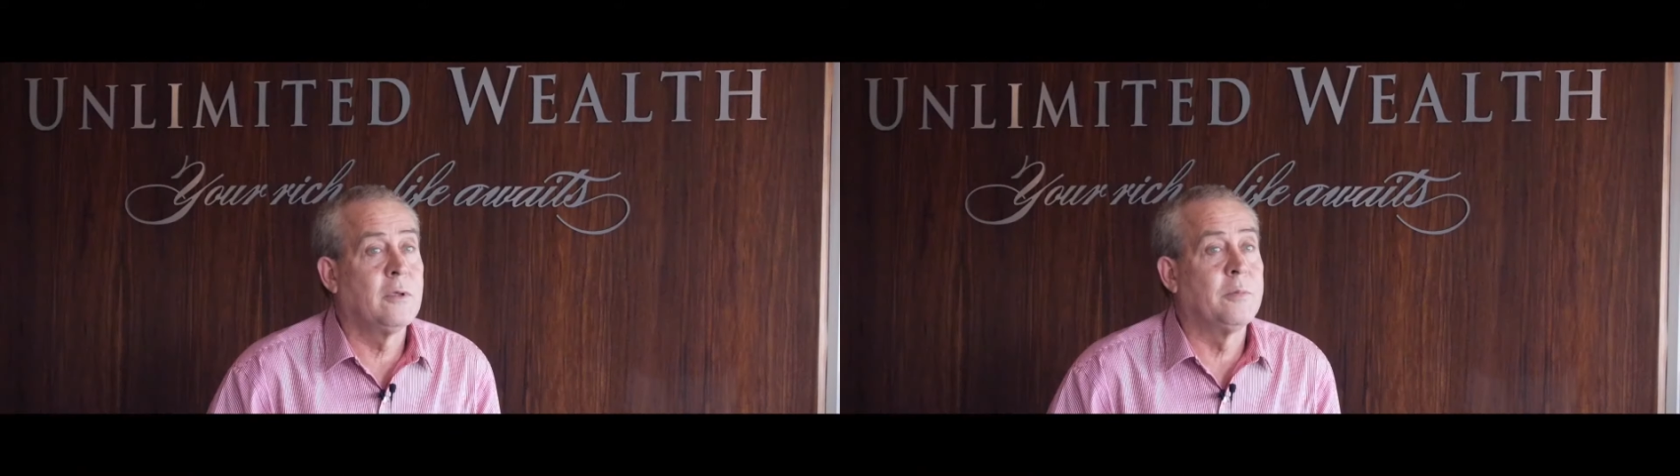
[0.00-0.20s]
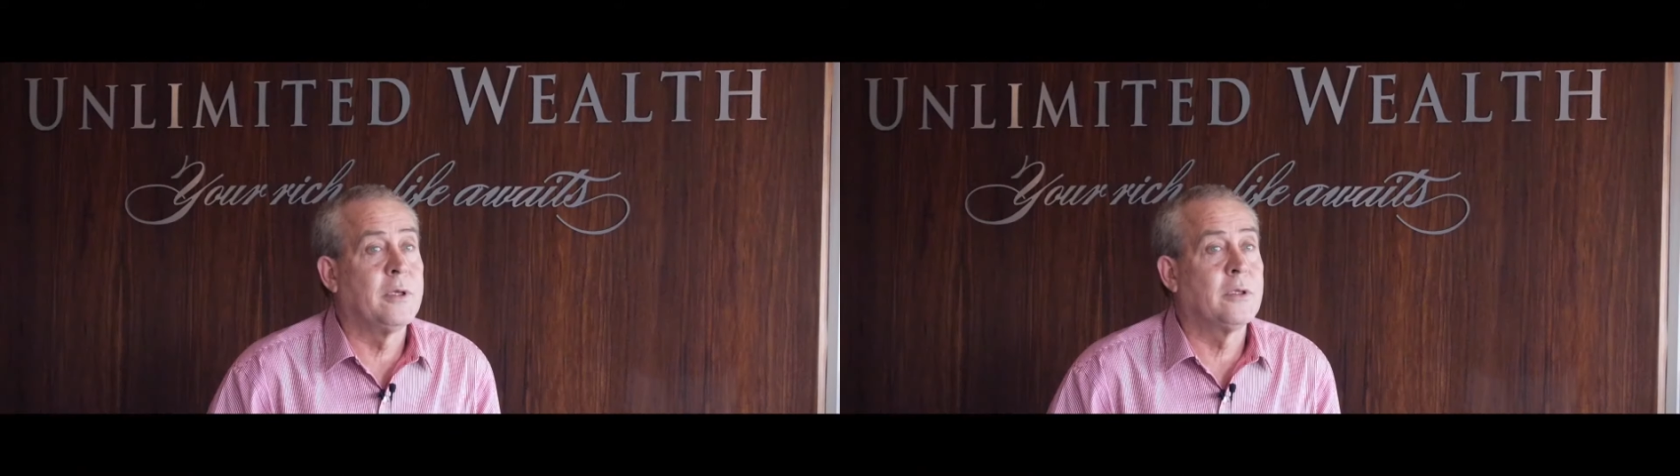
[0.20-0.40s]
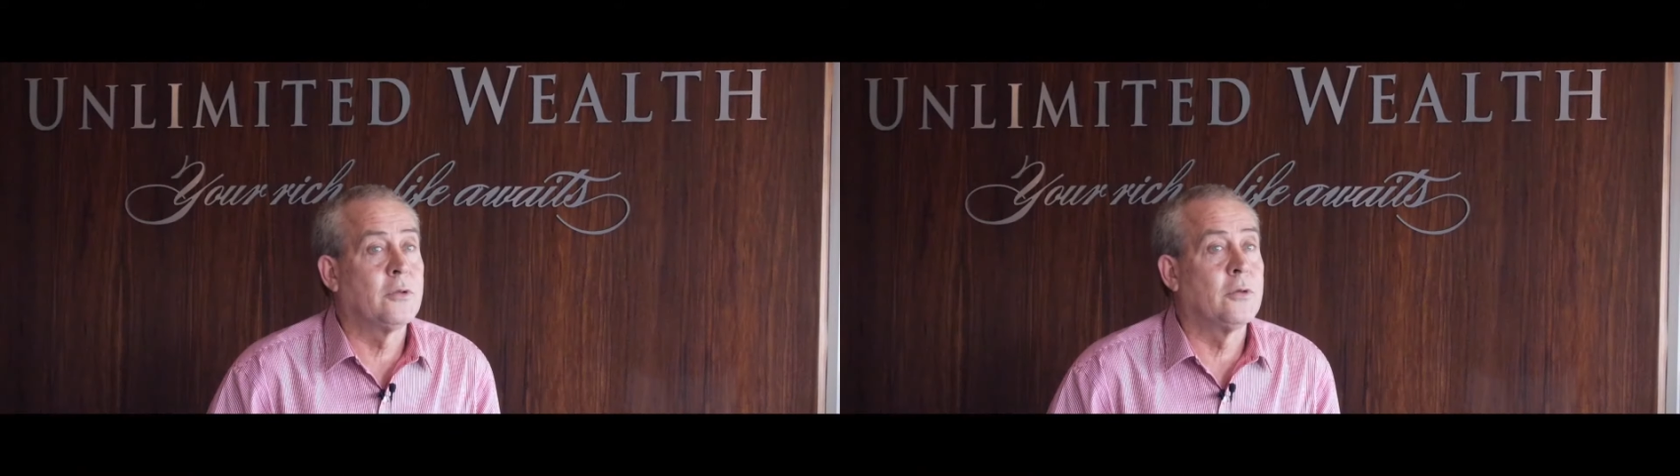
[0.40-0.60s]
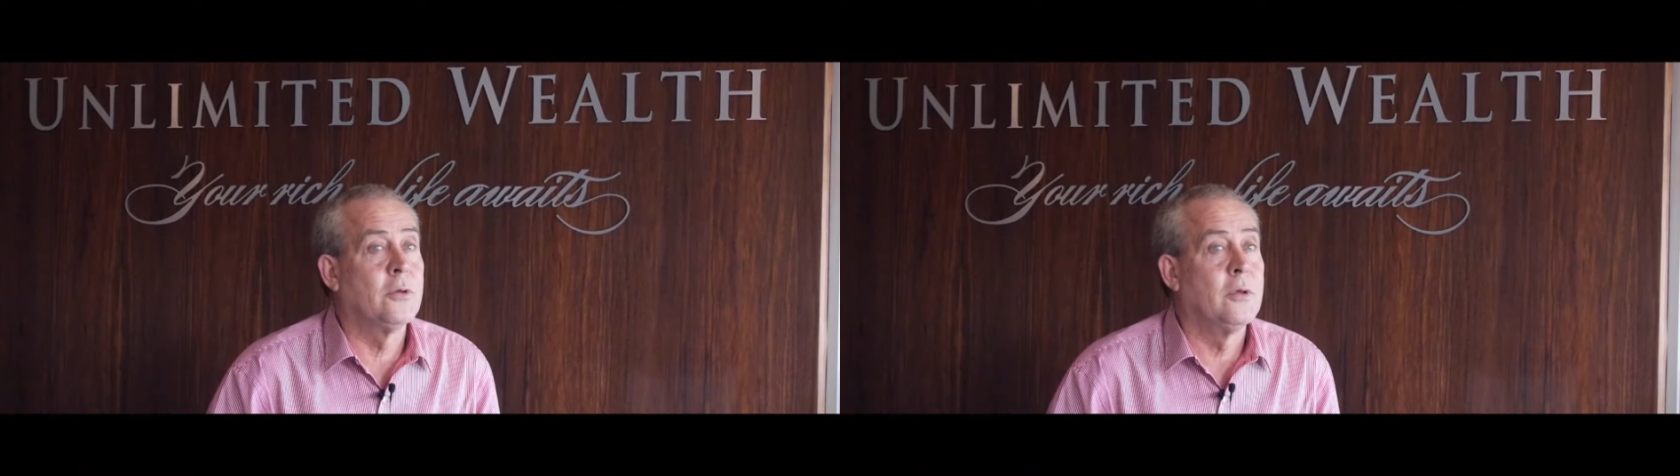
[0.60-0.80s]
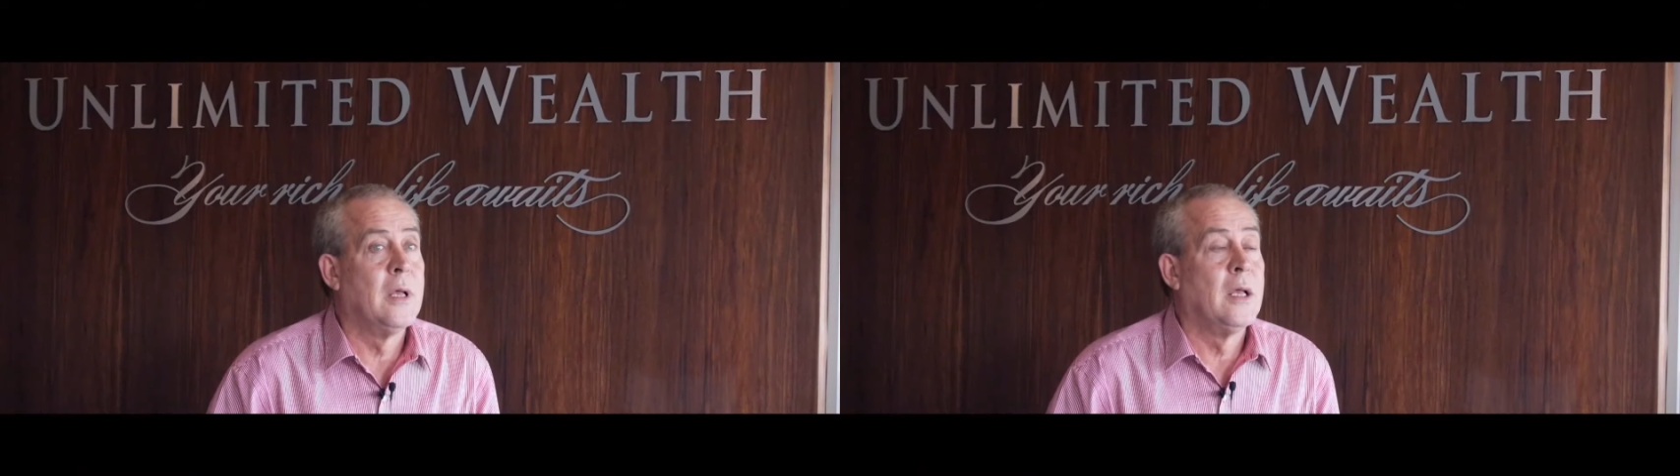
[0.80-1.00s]
will be
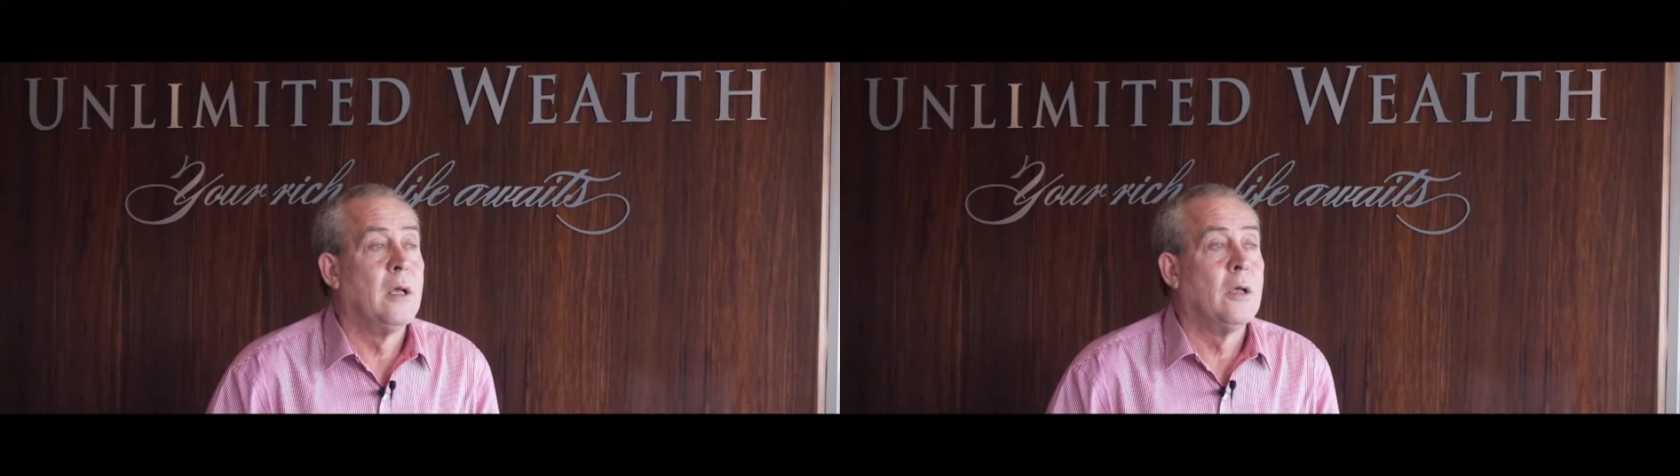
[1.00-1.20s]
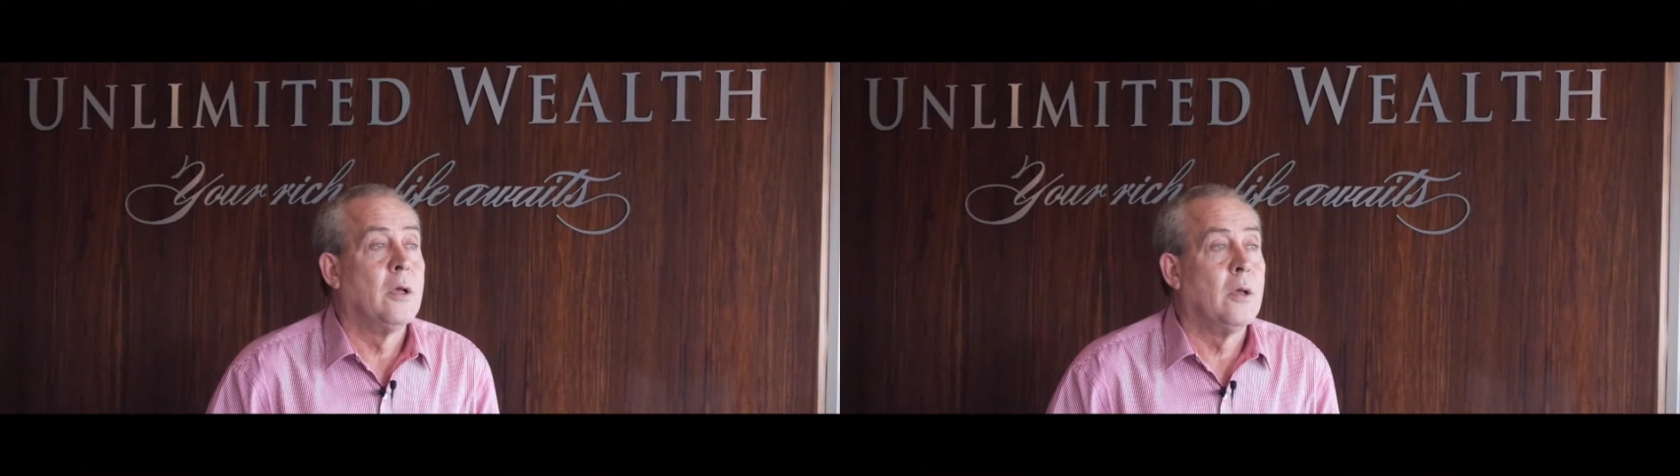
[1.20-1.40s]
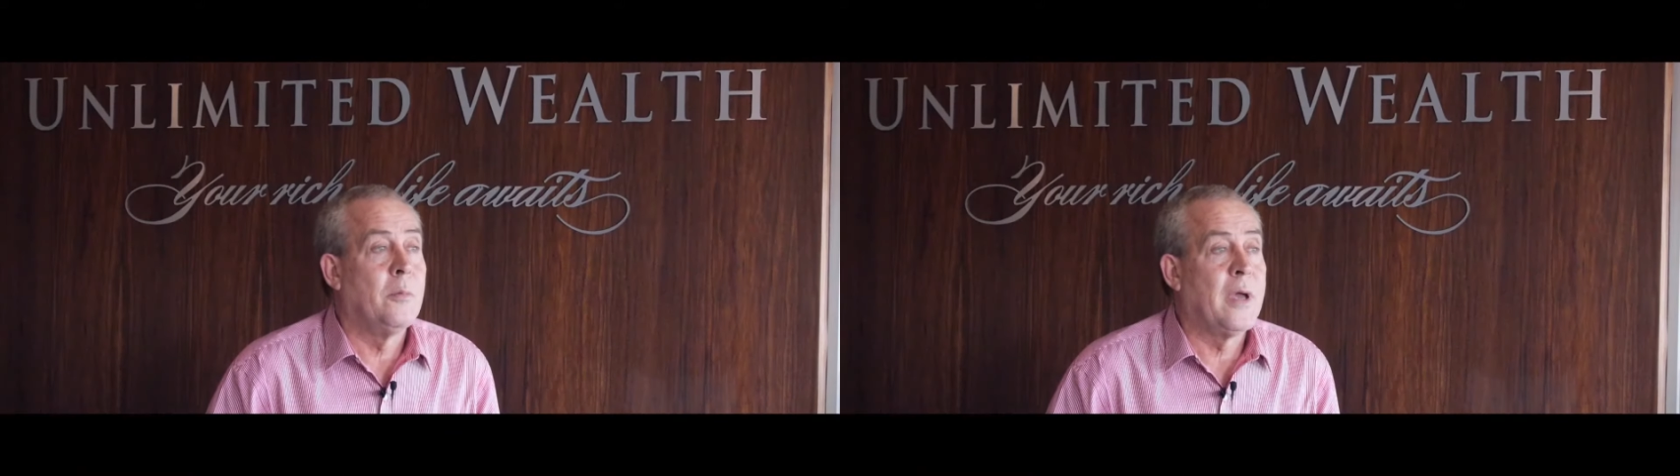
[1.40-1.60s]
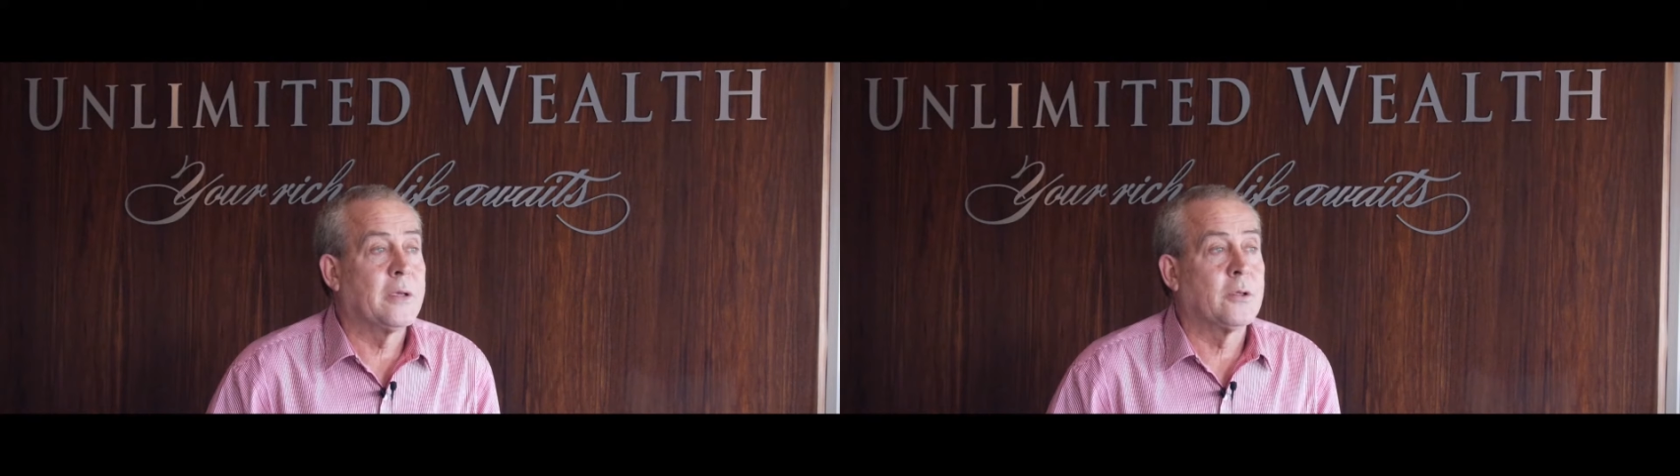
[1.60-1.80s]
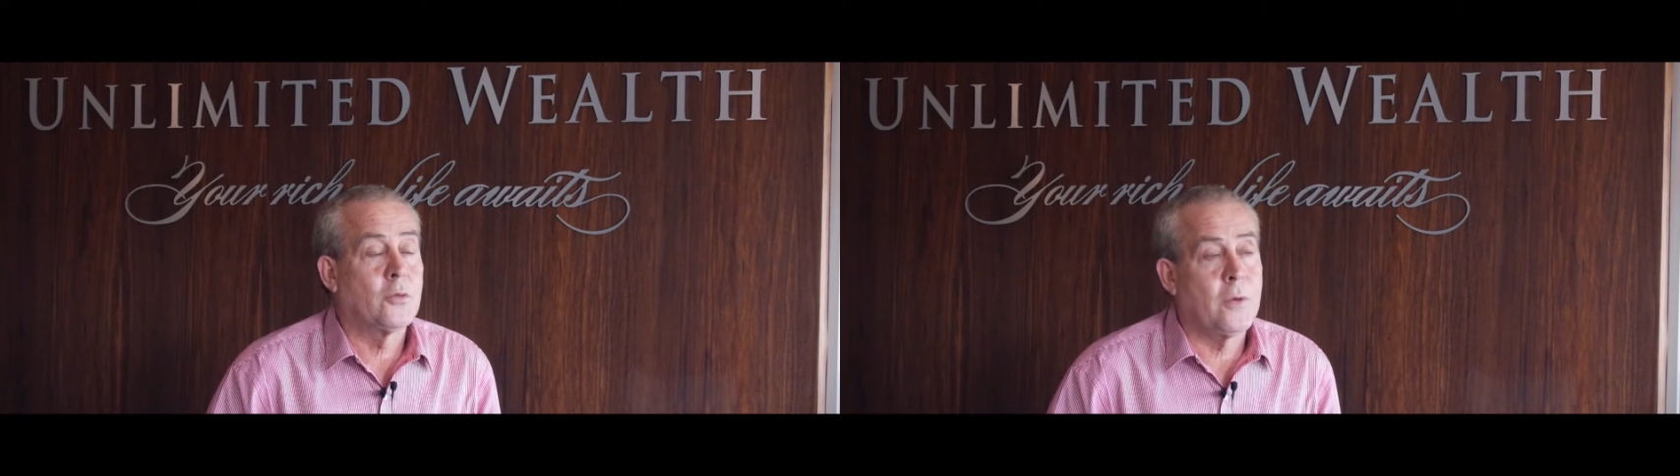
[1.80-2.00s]
to make